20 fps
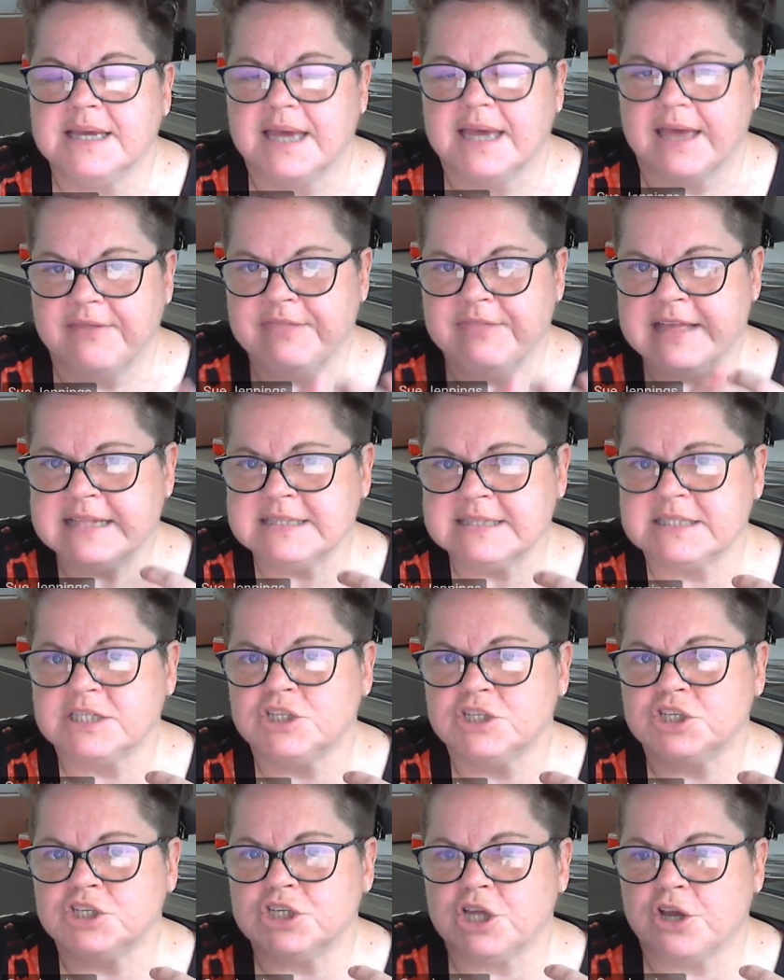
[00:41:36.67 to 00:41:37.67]
And that's
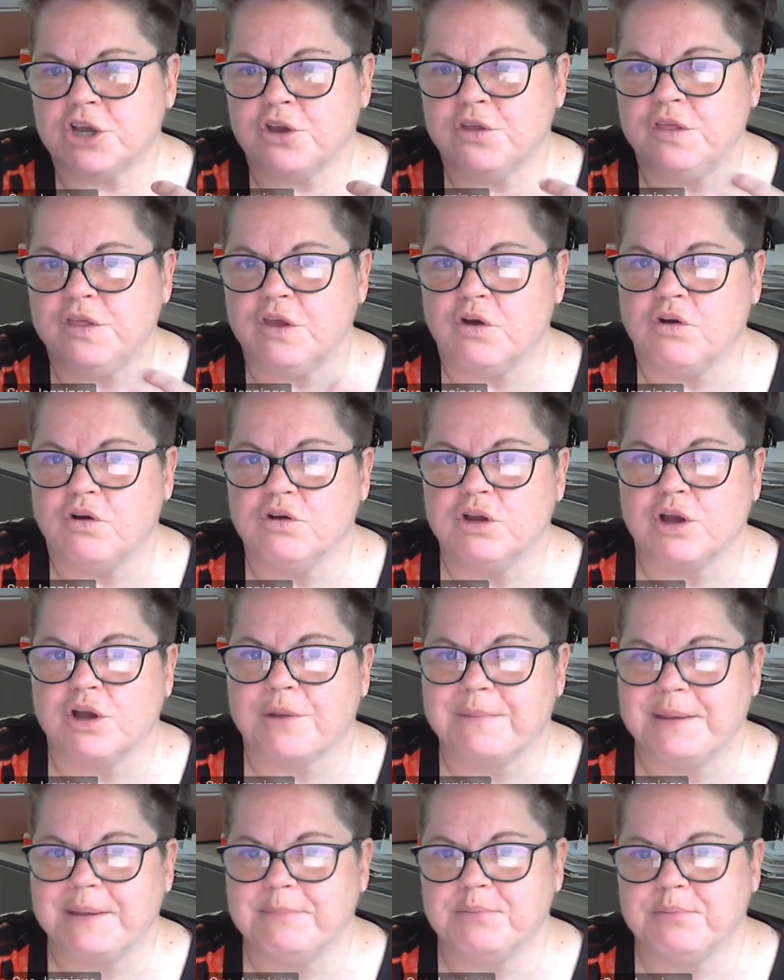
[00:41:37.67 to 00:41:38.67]
to show the
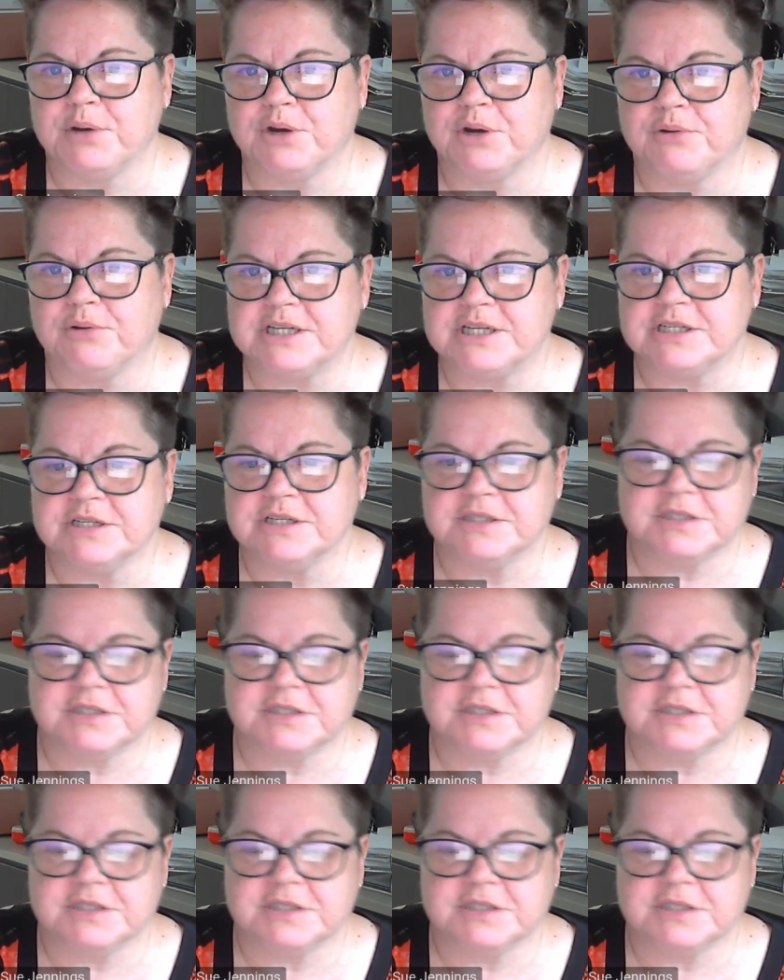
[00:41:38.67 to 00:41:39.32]
ongoing progression.